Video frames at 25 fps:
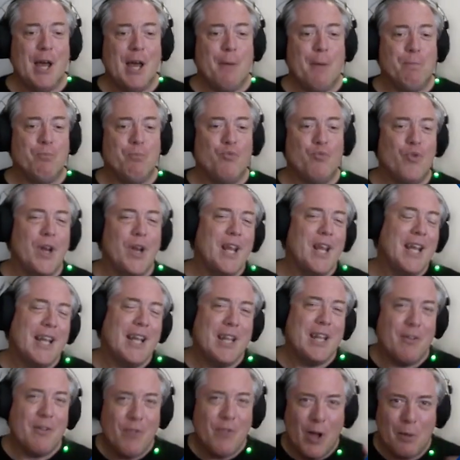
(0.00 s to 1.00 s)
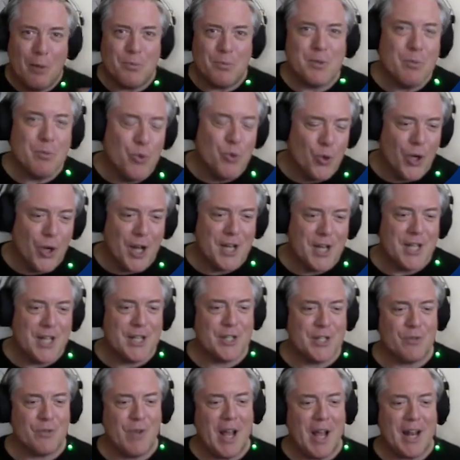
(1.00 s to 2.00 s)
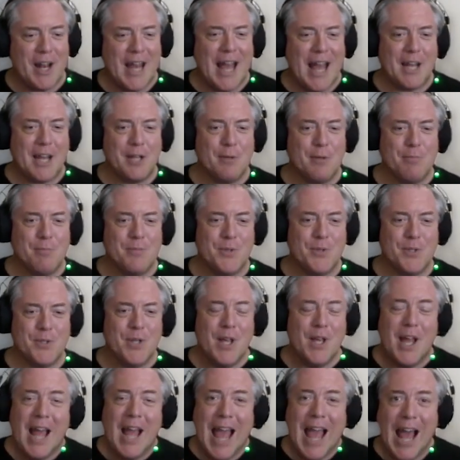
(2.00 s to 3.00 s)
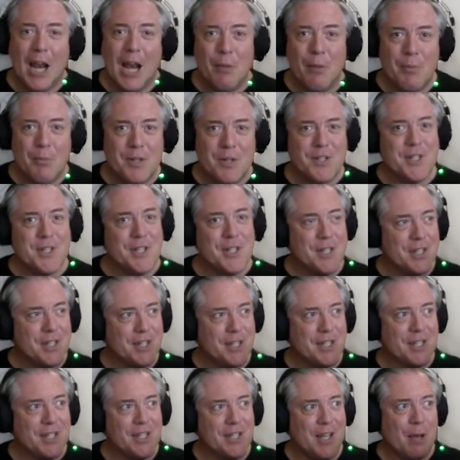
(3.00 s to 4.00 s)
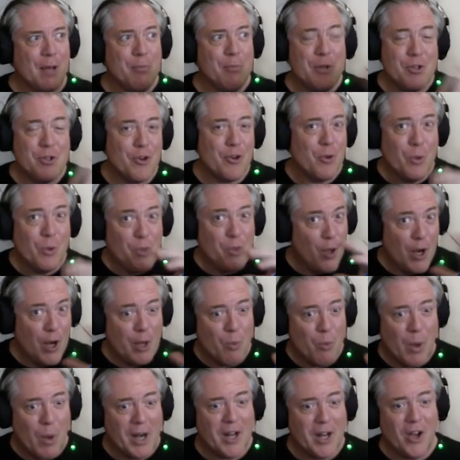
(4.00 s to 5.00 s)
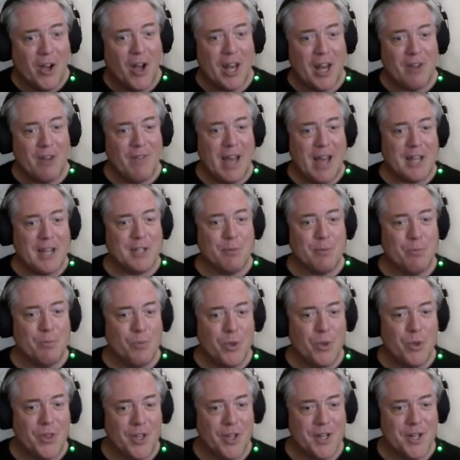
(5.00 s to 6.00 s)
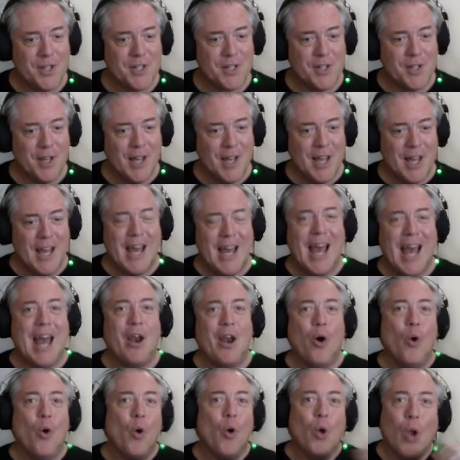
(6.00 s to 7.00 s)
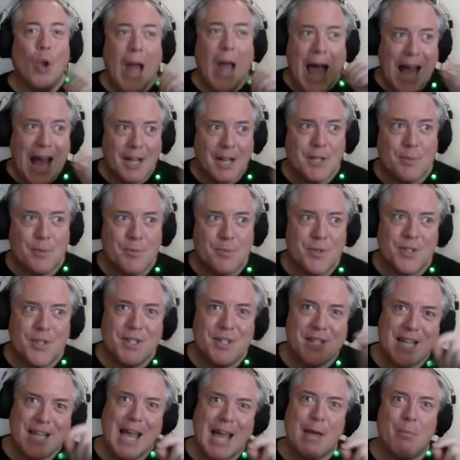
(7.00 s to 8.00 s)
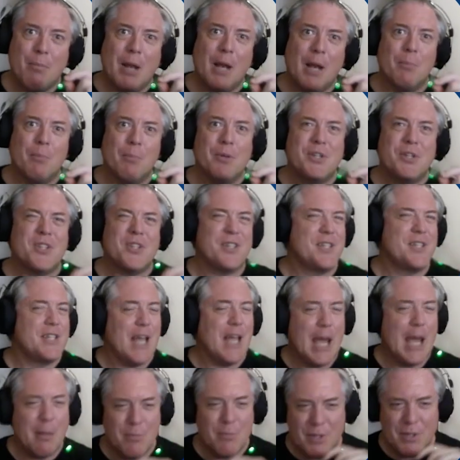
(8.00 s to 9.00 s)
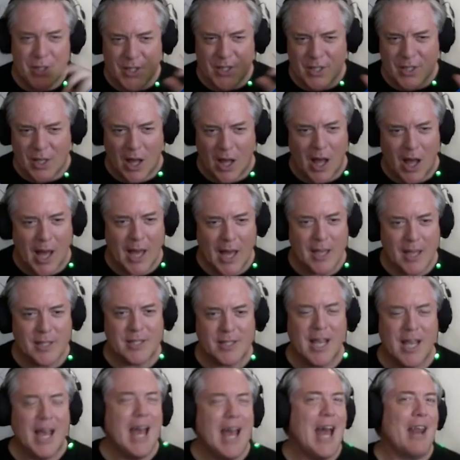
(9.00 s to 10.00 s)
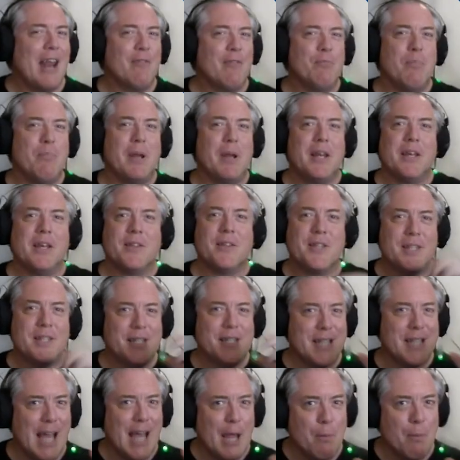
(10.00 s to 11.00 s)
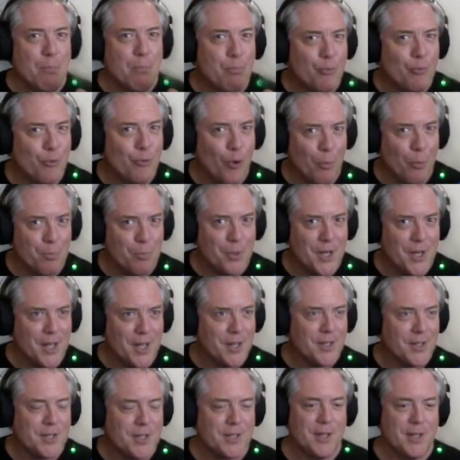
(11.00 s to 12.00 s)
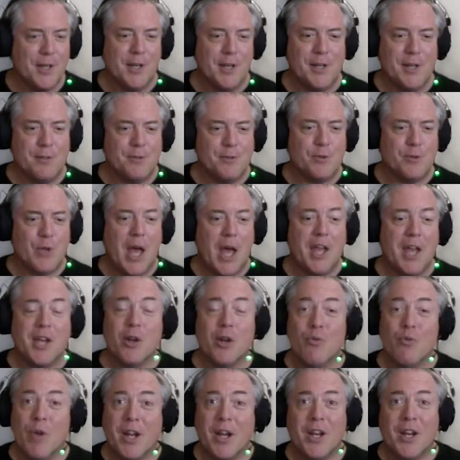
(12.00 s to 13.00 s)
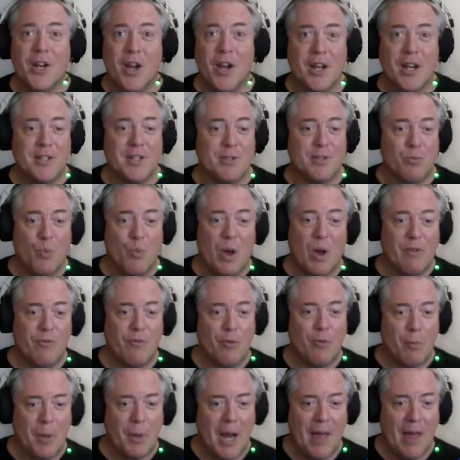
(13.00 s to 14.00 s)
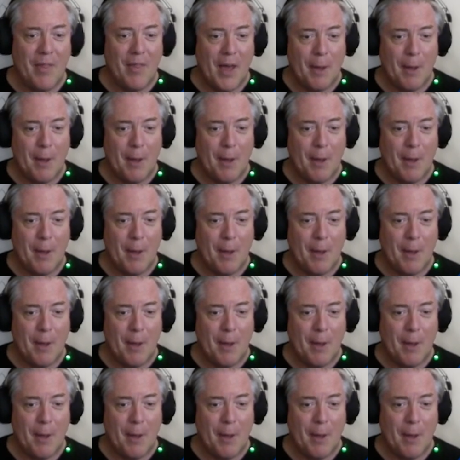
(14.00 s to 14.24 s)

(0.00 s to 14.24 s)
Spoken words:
Really developed some good ideas around atoms. Element is a material with only one kind of atom within it, and all atoms are the same element, of the same size, and have many of the same properties, so you can recognize them one from another.